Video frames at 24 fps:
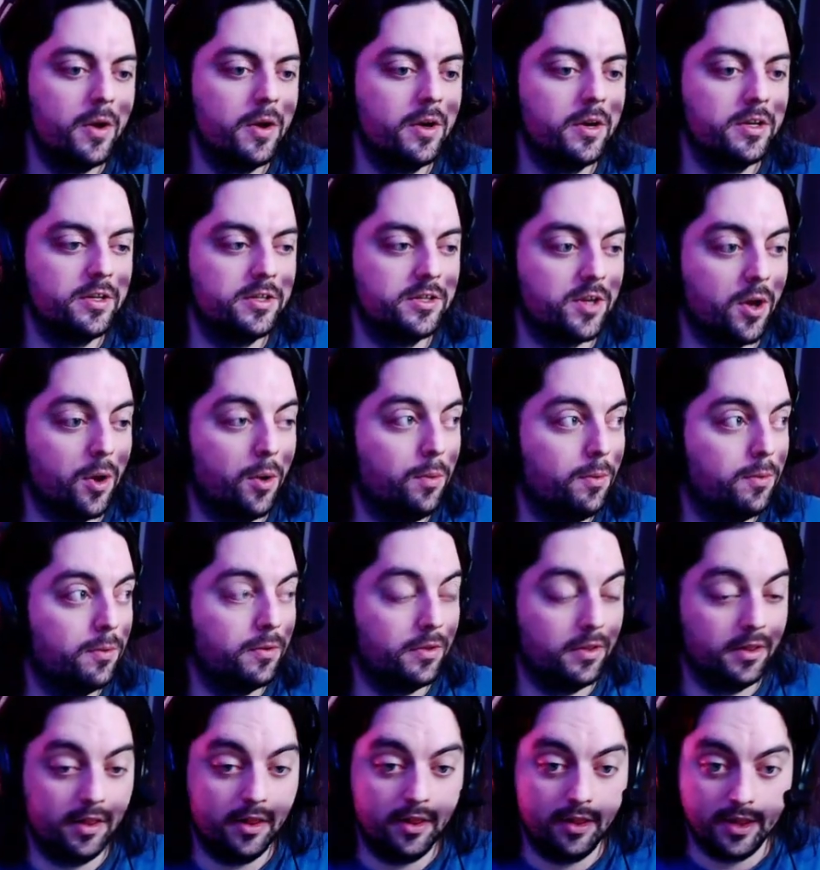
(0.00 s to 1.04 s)
So
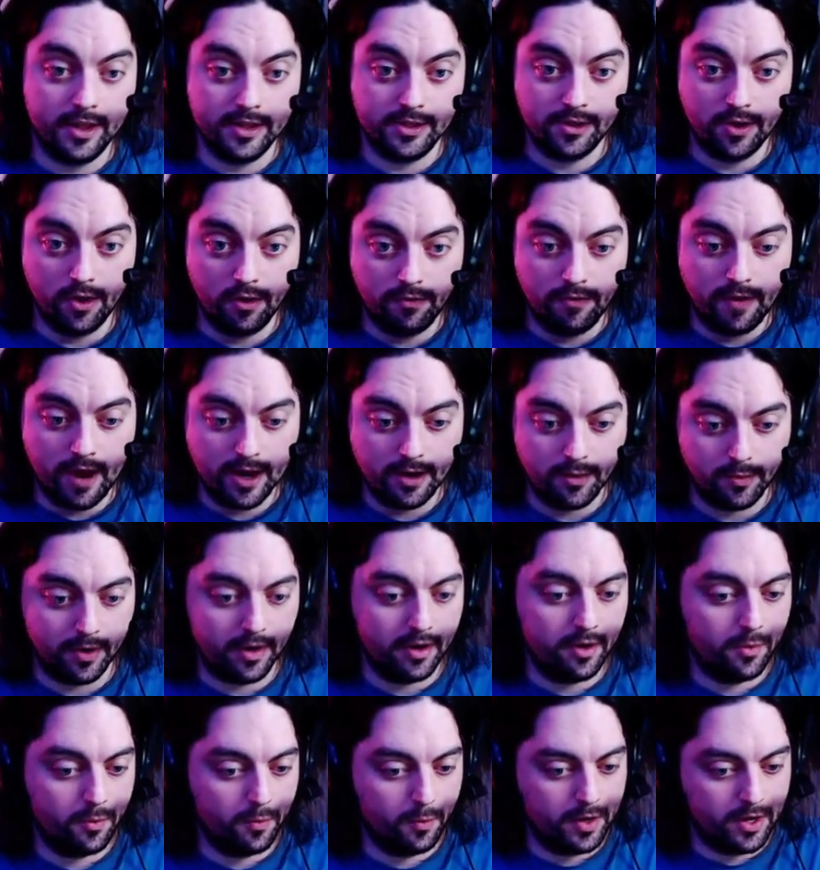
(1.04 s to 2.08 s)
let's go find one.
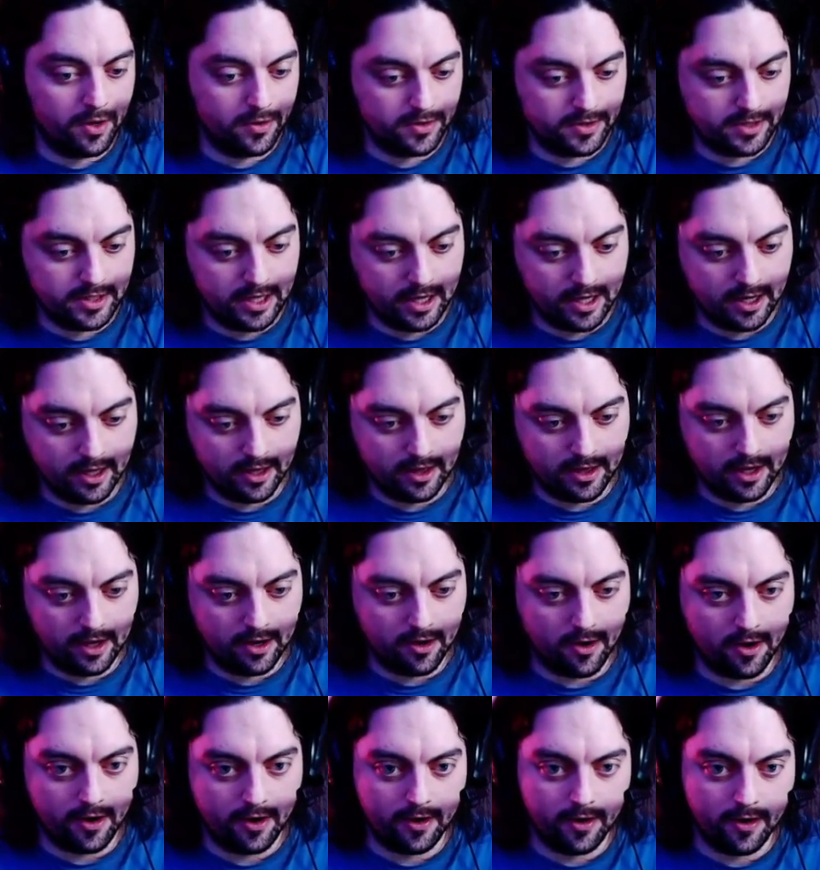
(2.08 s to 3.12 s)
We don't see anything
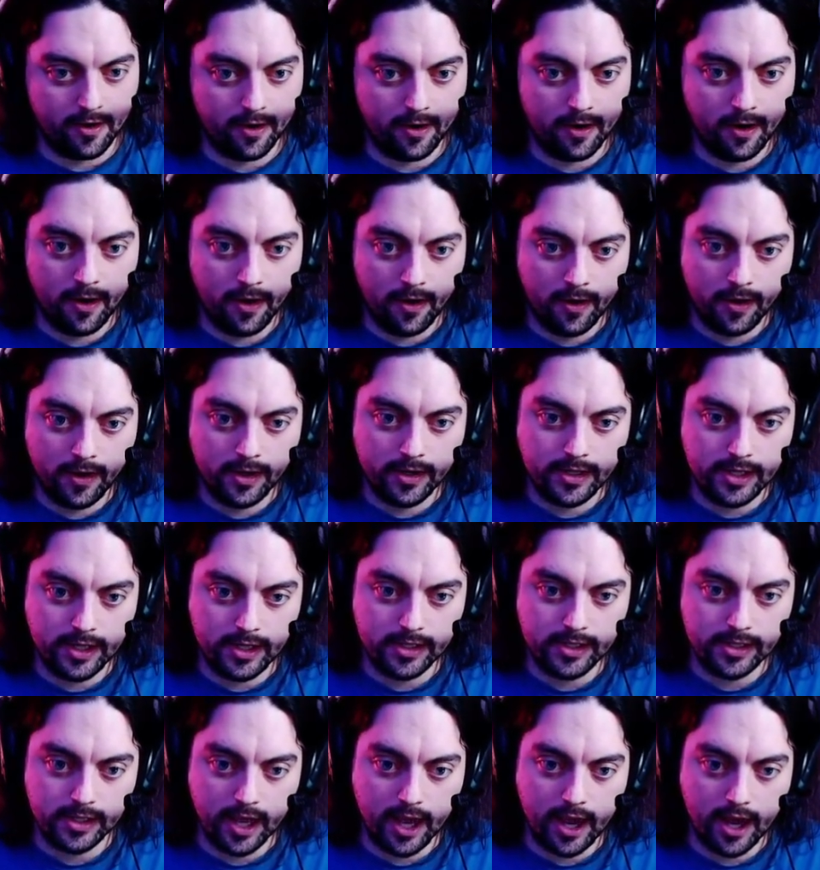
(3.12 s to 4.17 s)
on our
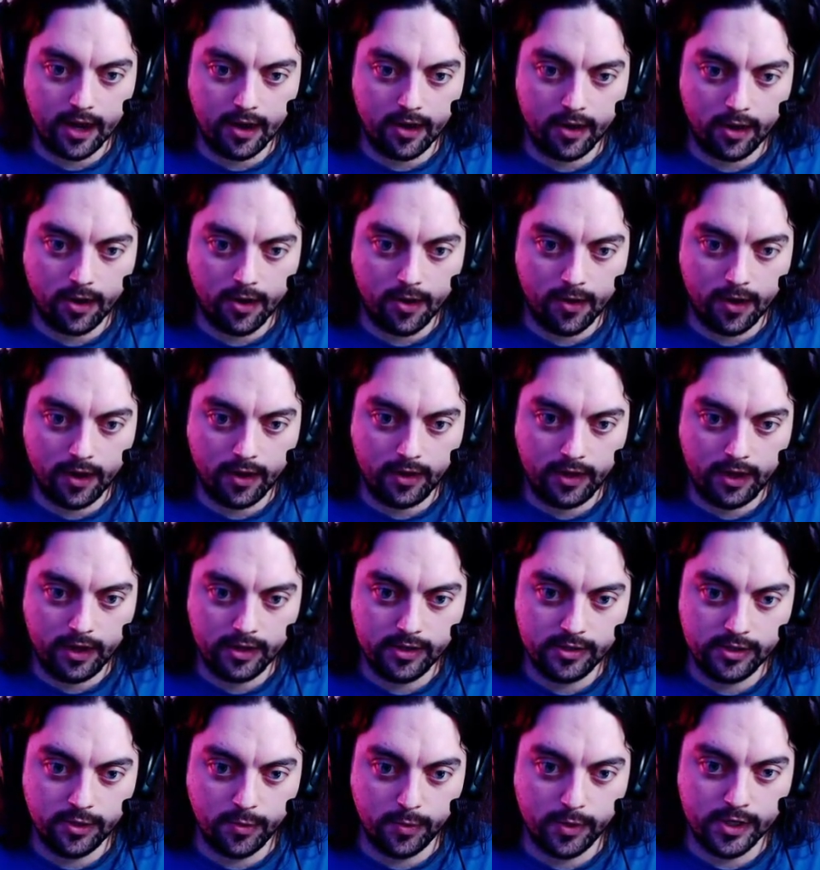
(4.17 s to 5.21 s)
D-scan currently,
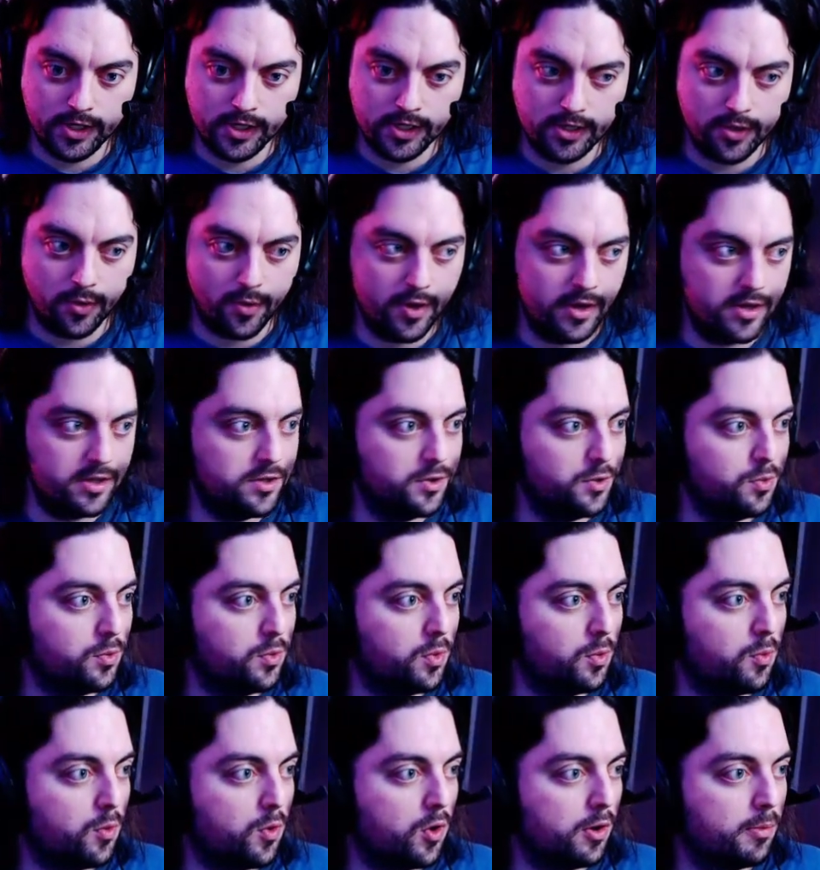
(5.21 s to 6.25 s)
so we're just going to
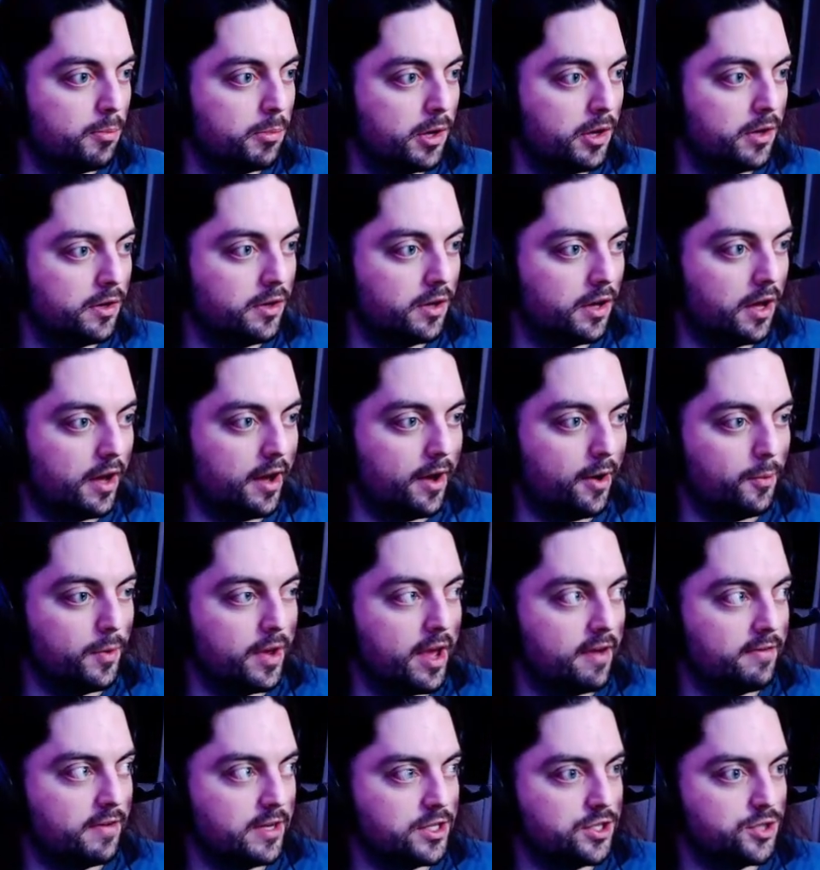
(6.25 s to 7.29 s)
warp. We
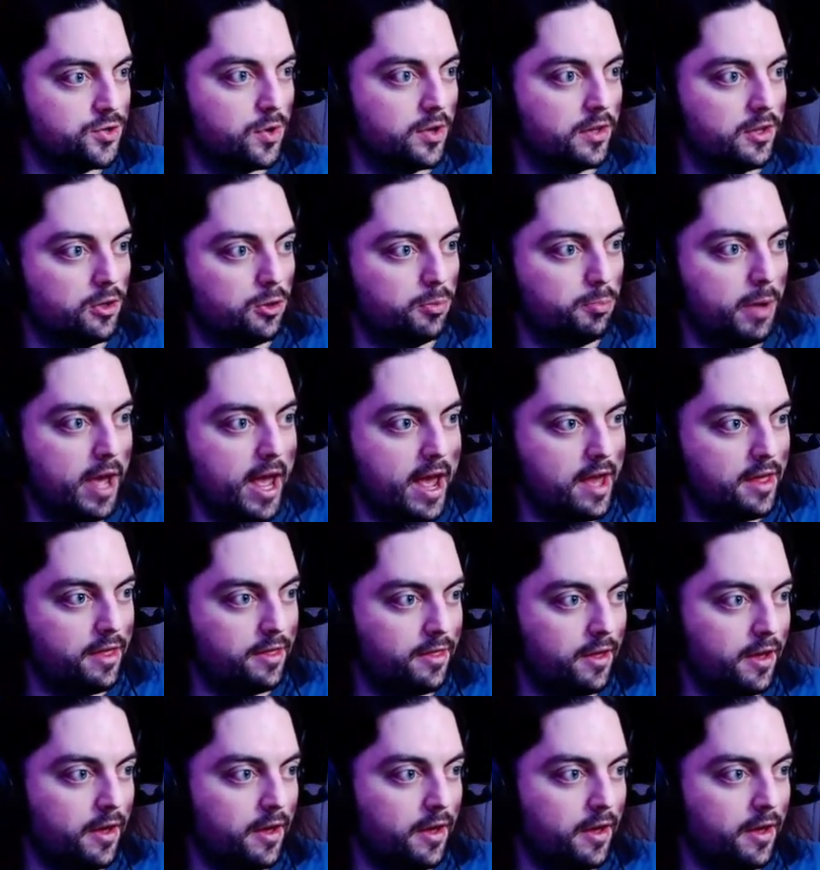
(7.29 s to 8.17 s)
have a short little path.